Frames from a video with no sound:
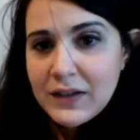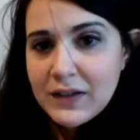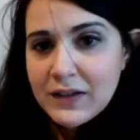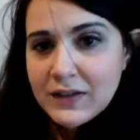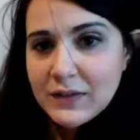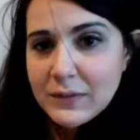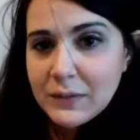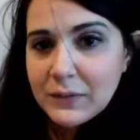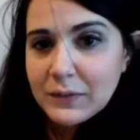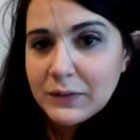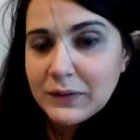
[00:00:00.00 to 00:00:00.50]

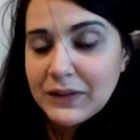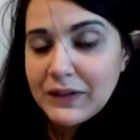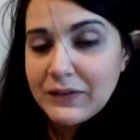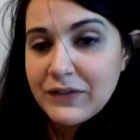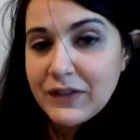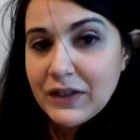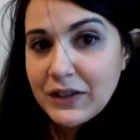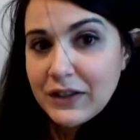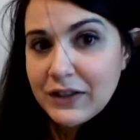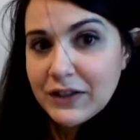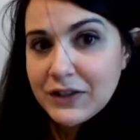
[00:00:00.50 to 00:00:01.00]
So lift
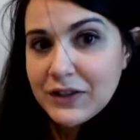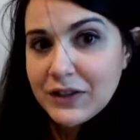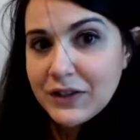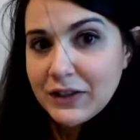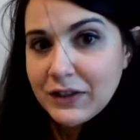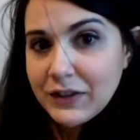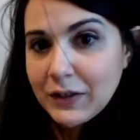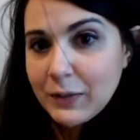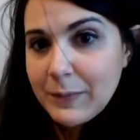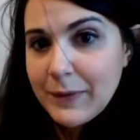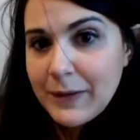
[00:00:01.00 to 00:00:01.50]
the ligature a
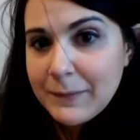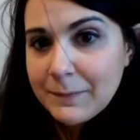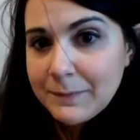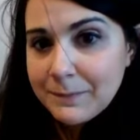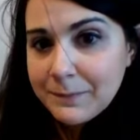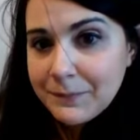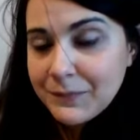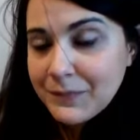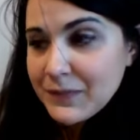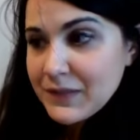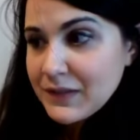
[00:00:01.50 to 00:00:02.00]
little bit,
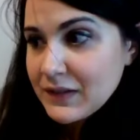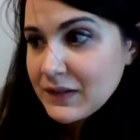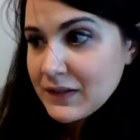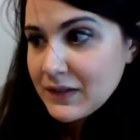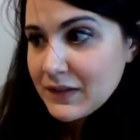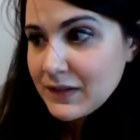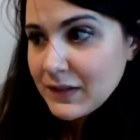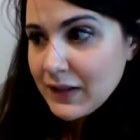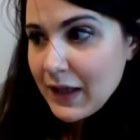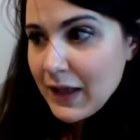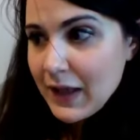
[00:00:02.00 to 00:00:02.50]

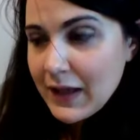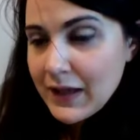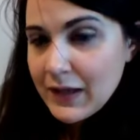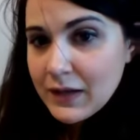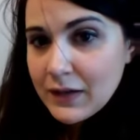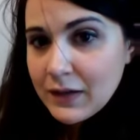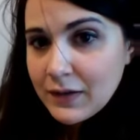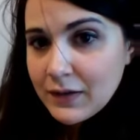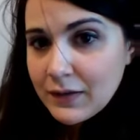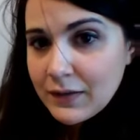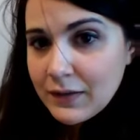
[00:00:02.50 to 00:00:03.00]

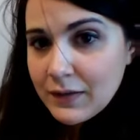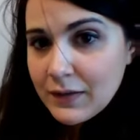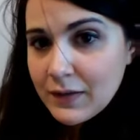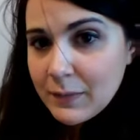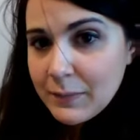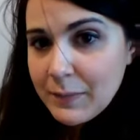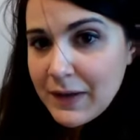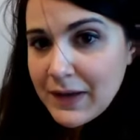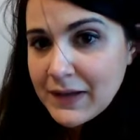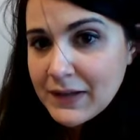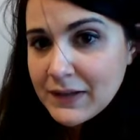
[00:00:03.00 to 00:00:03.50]
slide the
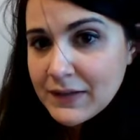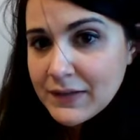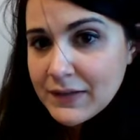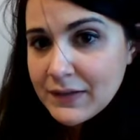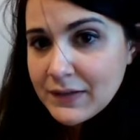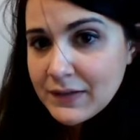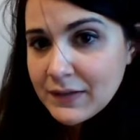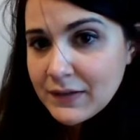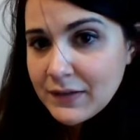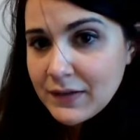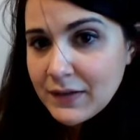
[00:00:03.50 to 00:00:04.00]

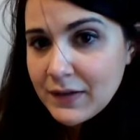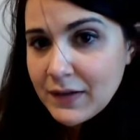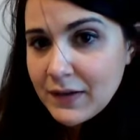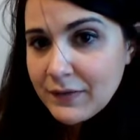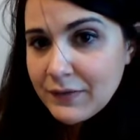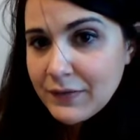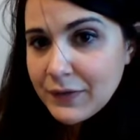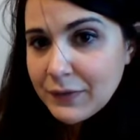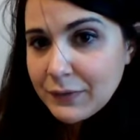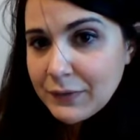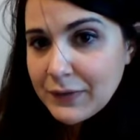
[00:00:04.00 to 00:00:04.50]
base
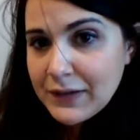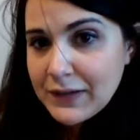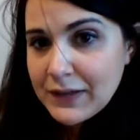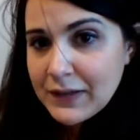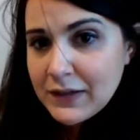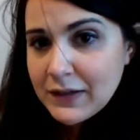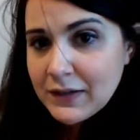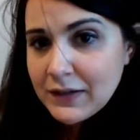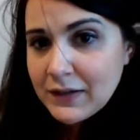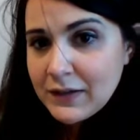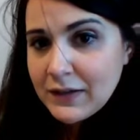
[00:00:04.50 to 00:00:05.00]
of the reed